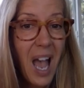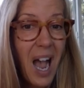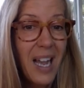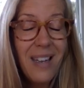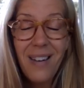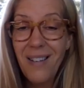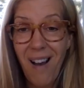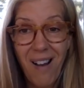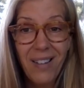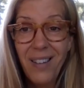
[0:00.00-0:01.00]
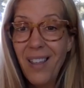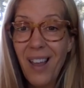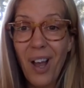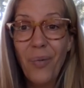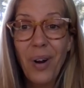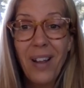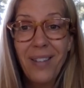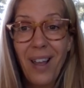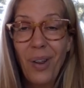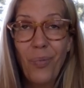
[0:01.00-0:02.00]
I did not say that when I
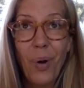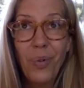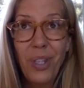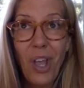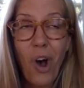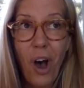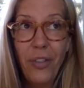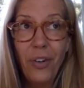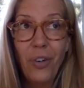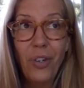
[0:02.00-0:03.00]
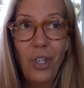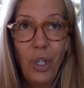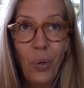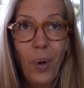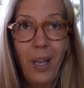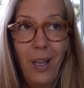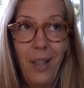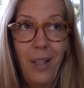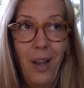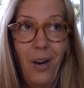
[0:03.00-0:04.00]
said what was the author doing
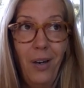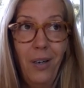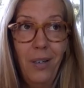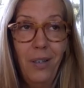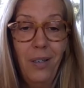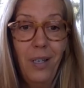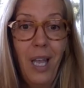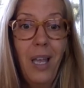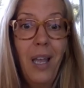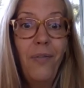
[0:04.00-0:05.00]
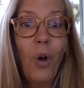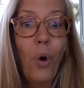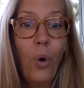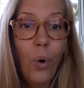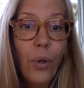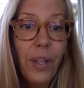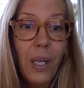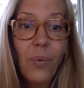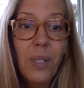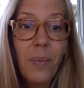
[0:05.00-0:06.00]
in there. If the whole
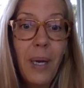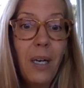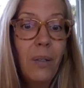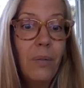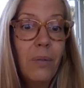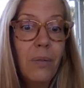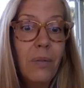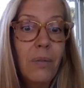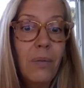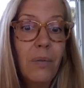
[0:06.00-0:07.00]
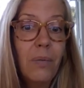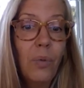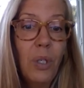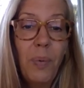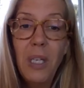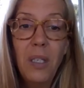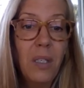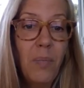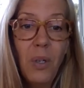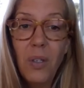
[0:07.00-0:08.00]
thing was about which
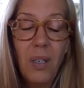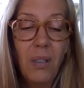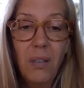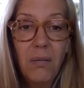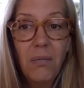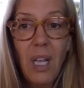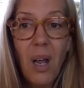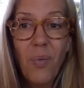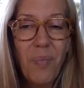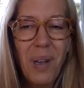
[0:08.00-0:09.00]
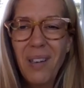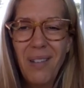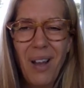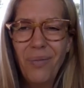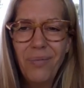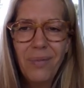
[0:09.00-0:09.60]
pieces of music, then I would pick no.